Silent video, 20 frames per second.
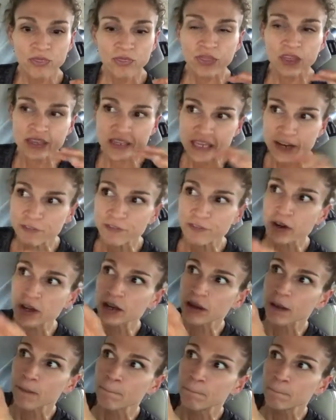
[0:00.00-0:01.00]
the
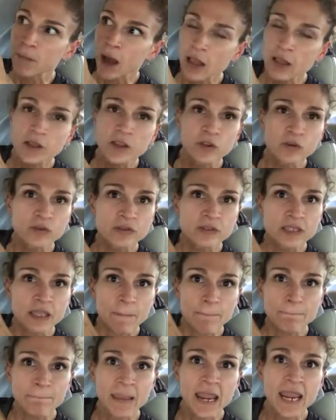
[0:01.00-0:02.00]
different molecules
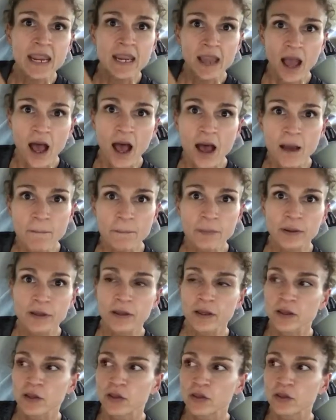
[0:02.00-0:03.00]
that make up
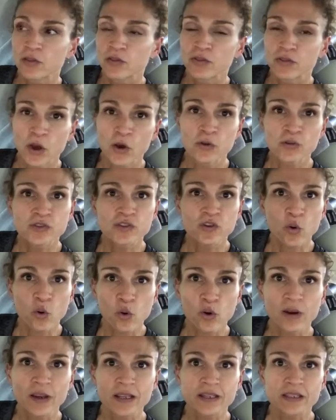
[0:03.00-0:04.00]
those
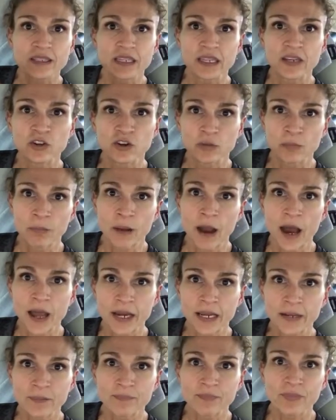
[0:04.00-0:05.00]
organs in your
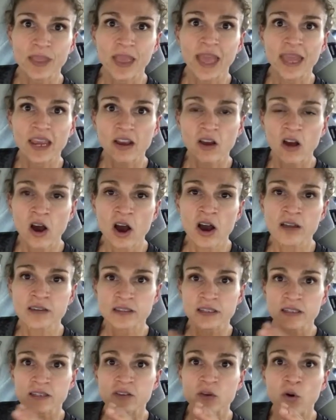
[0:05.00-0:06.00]
body, and it
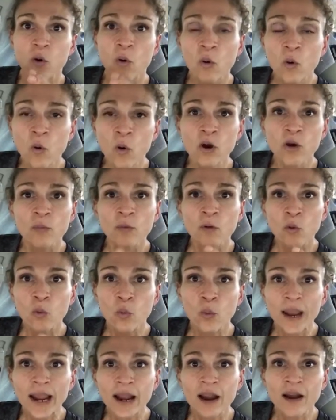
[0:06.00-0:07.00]
causes horrible
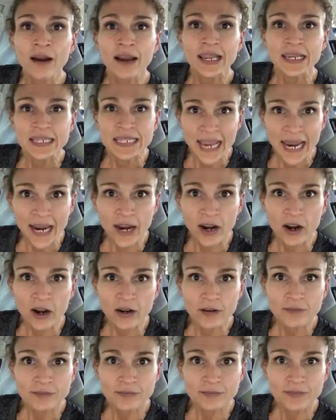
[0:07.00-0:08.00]
wear and
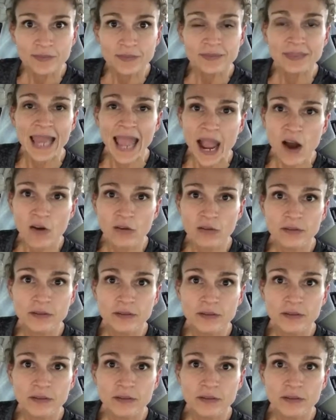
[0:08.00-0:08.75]
tear. Now,